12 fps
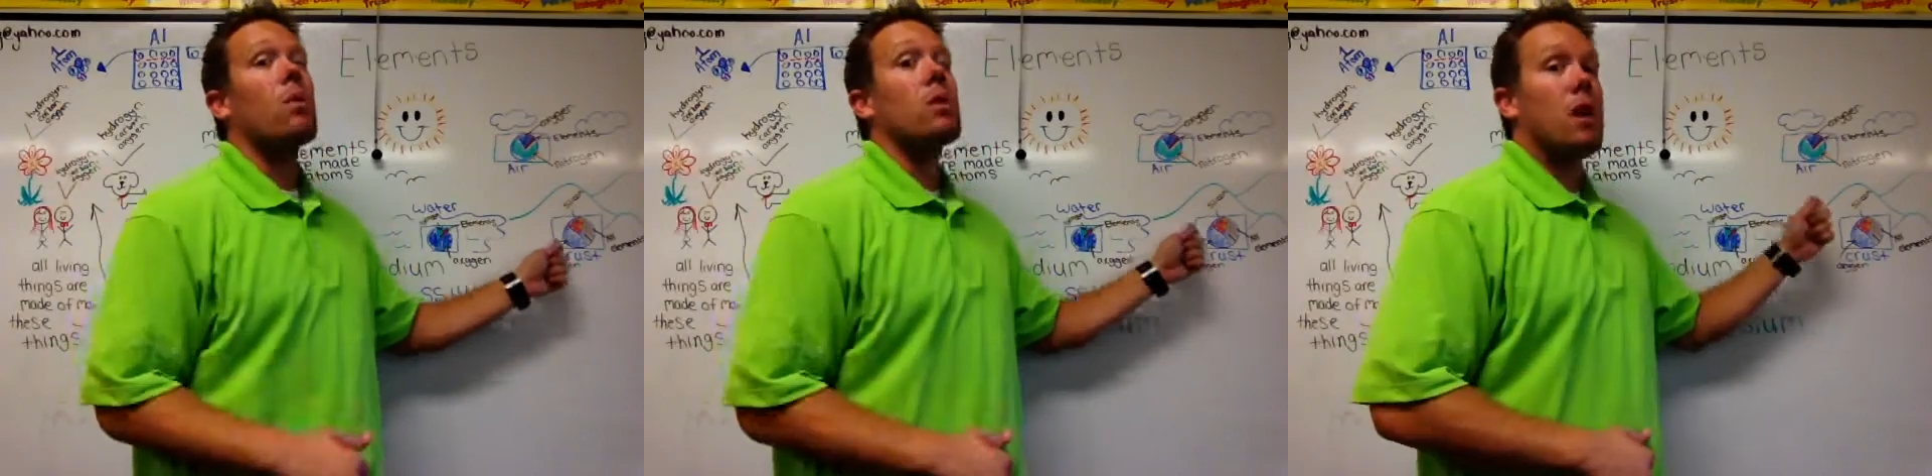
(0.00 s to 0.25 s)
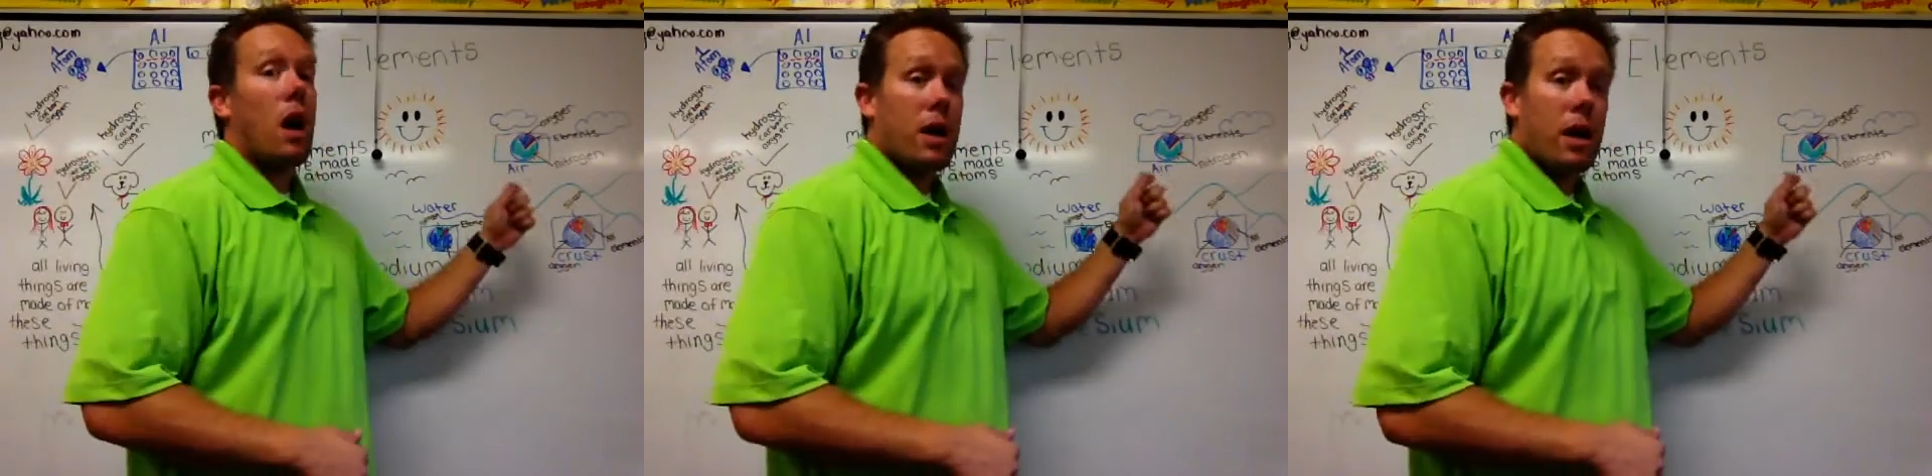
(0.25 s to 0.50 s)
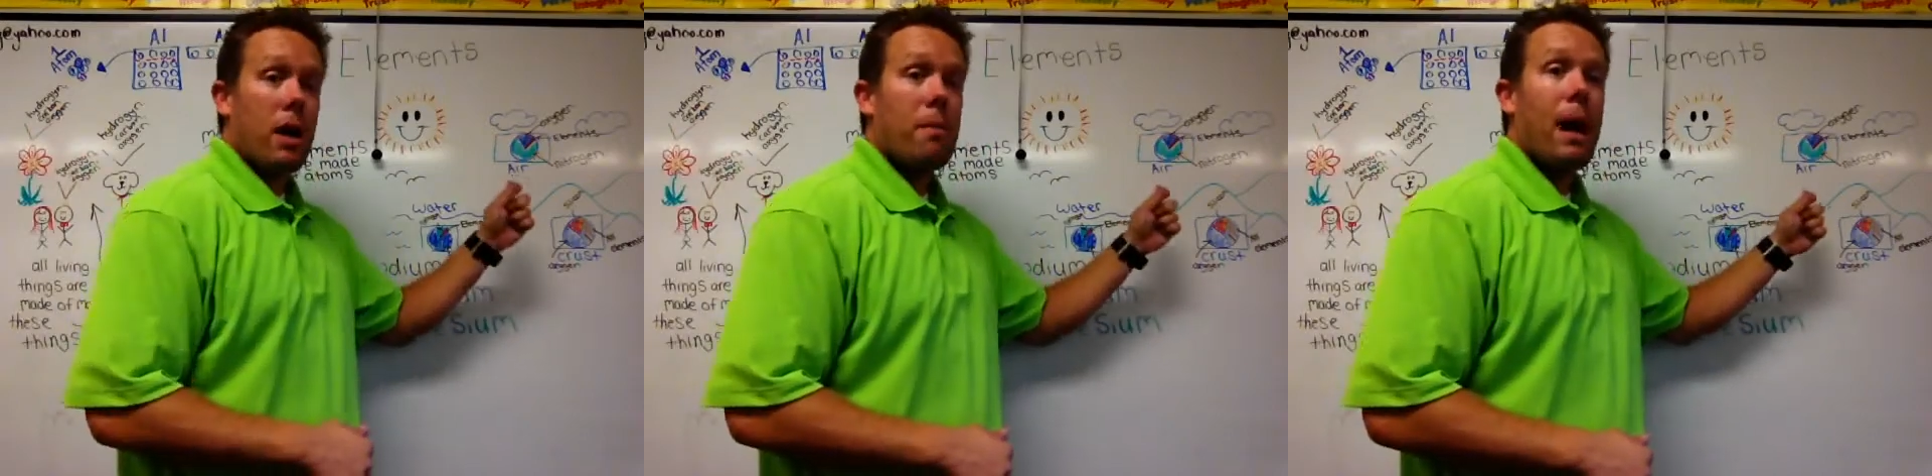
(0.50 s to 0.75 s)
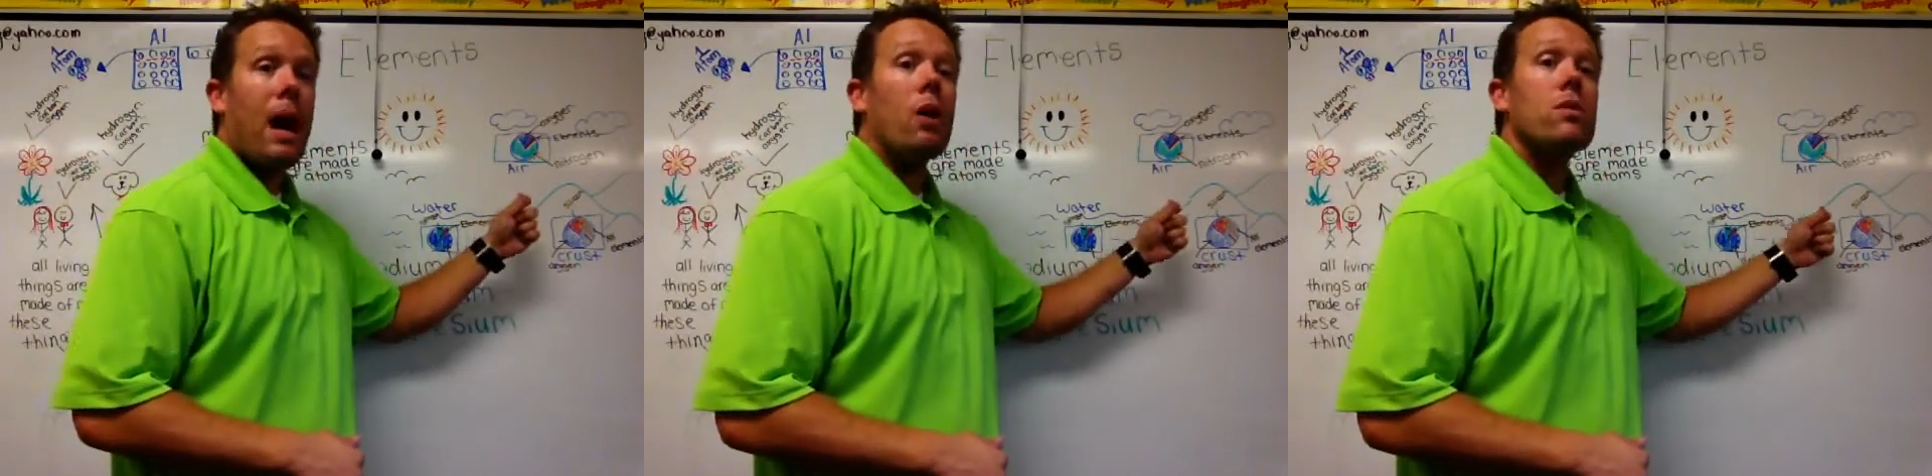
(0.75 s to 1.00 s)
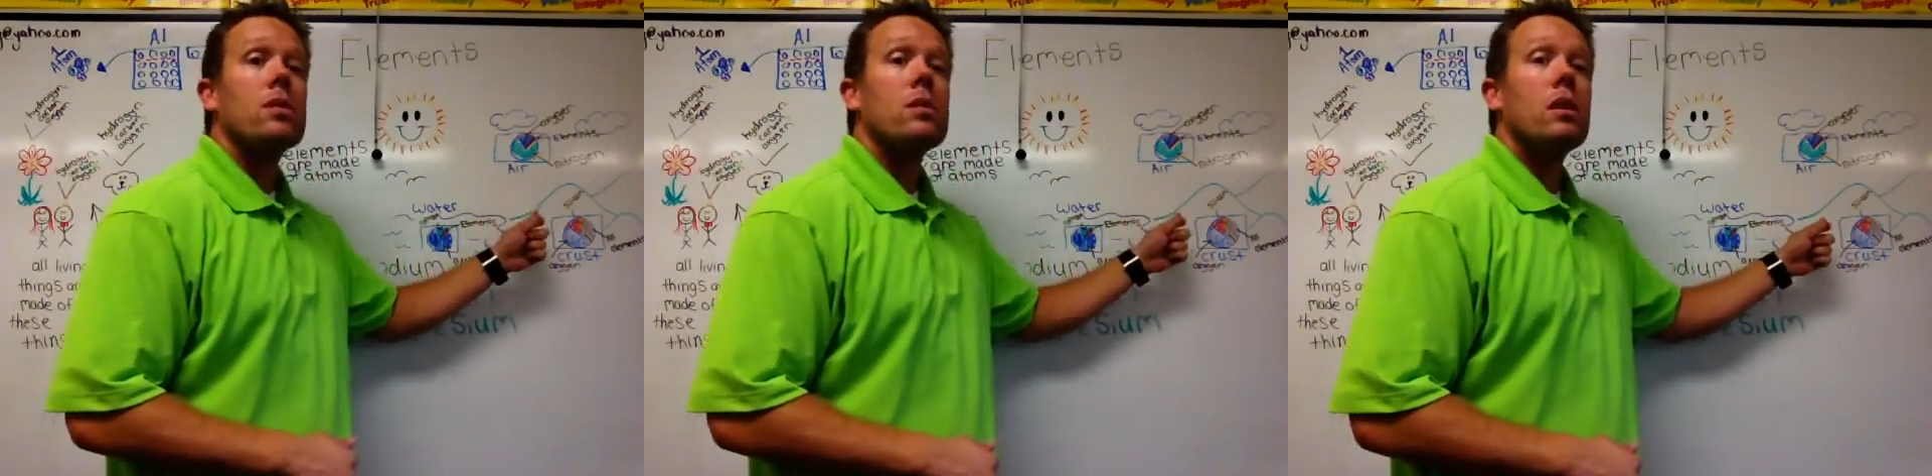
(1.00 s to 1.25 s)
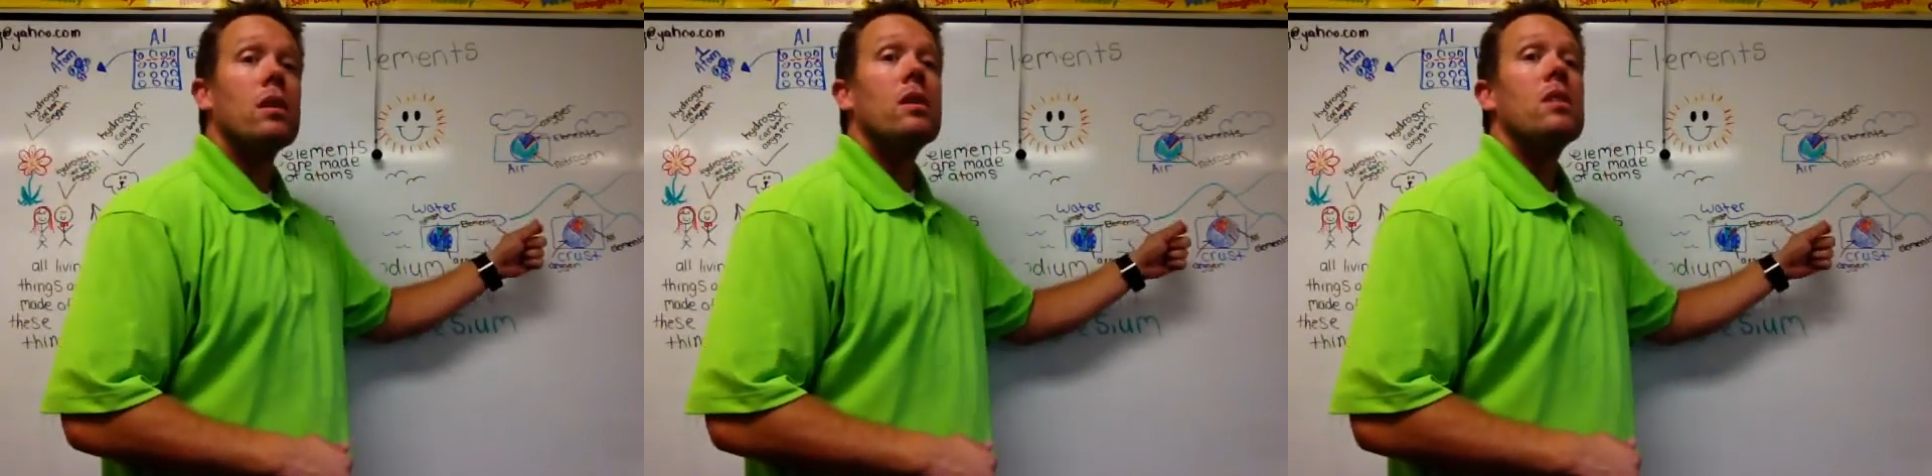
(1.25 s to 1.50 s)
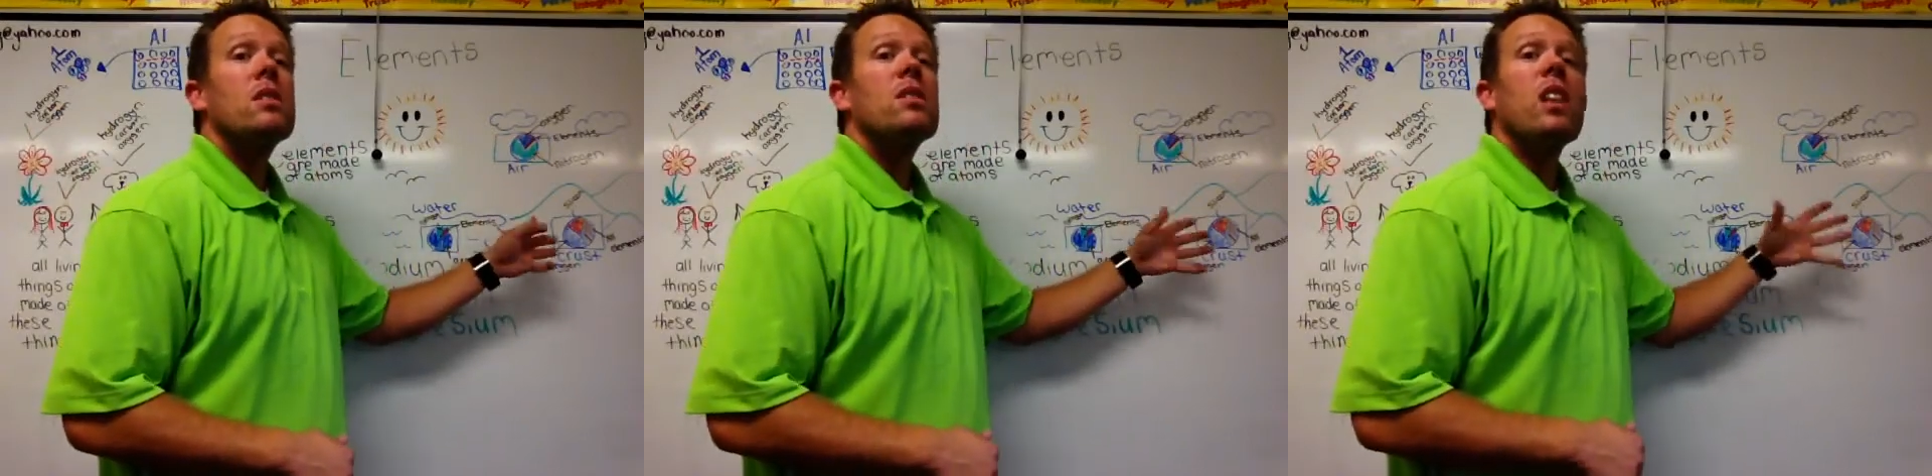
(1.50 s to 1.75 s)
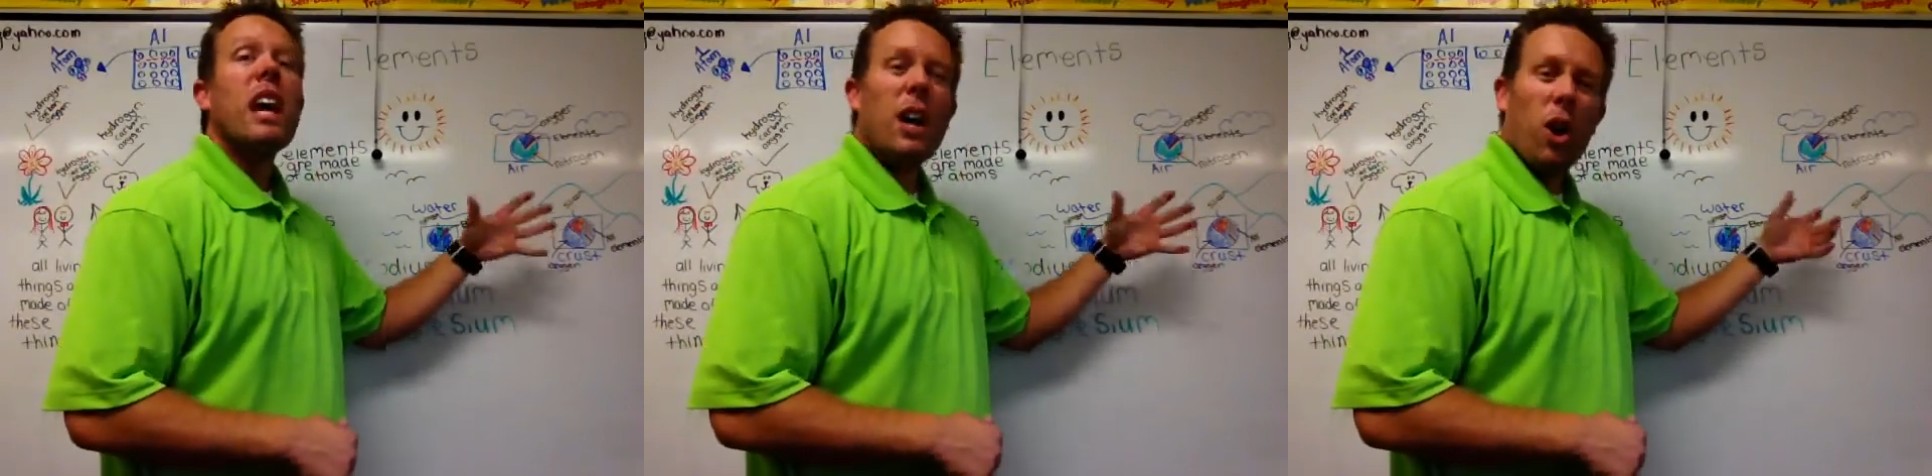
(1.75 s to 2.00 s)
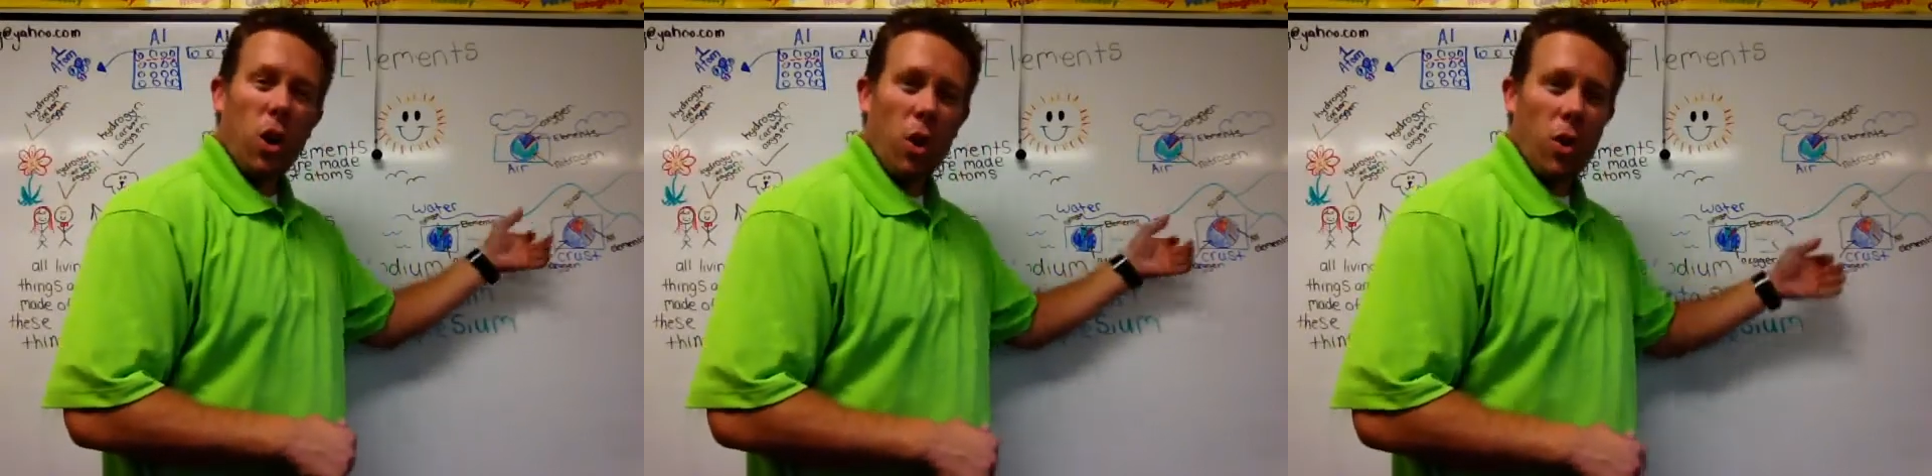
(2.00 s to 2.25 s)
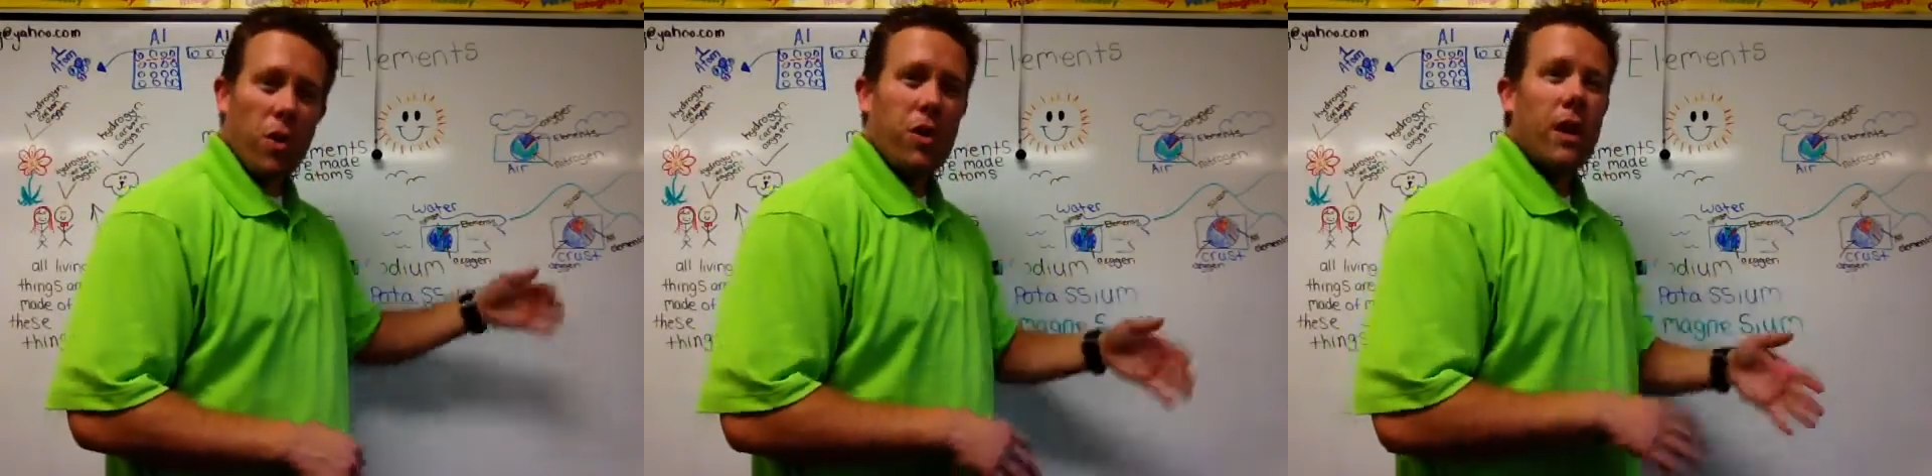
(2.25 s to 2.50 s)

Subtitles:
We're talking about like earth,